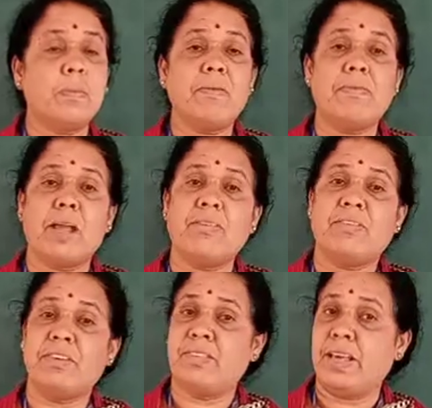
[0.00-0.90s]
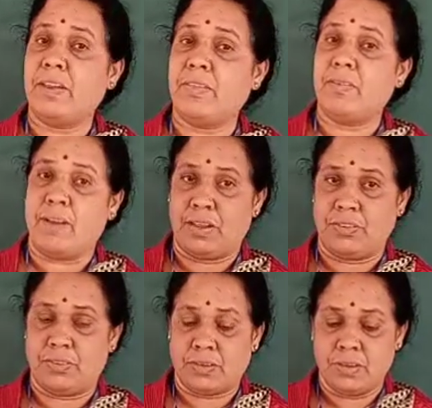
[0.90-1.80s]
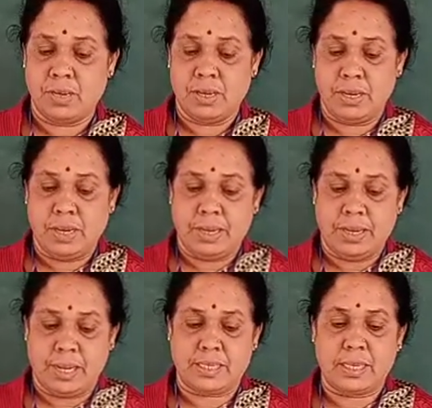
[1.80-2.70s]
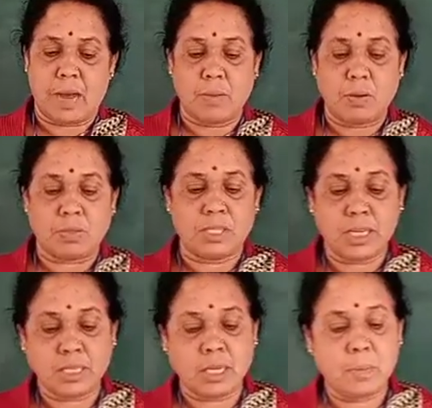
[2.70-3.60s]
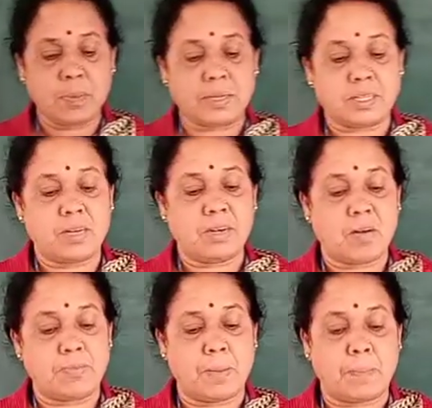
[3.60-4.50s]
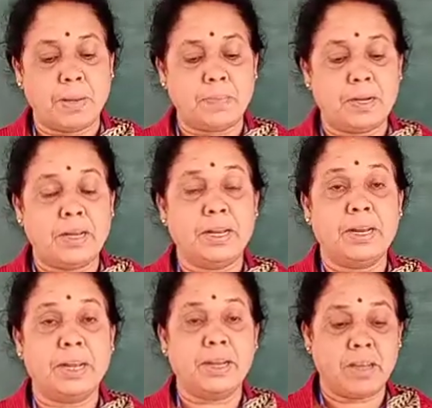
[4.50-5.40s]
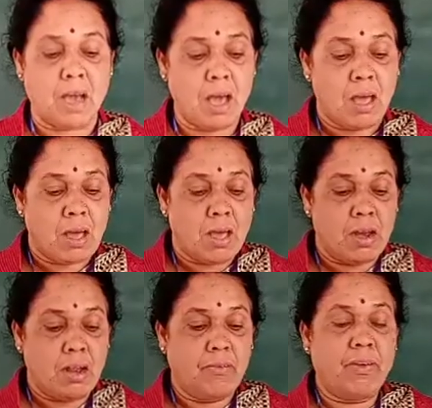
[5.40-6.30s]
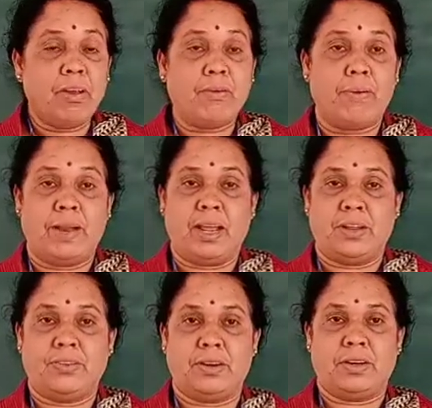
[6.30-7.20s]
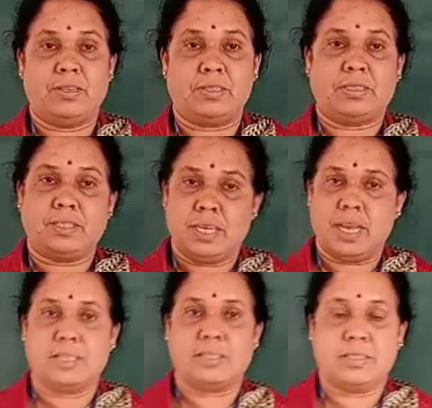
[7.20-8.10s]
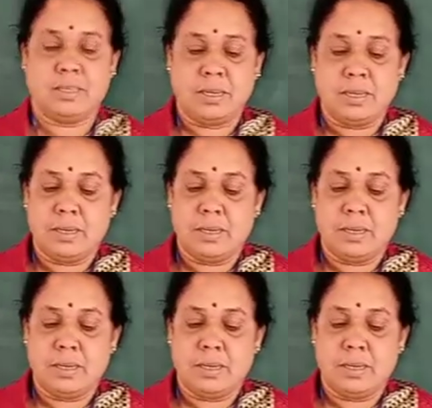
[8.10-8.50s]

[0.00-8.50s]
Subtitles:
of life is there in the village? Yes, about 60% of the people in India live in villages. Yes,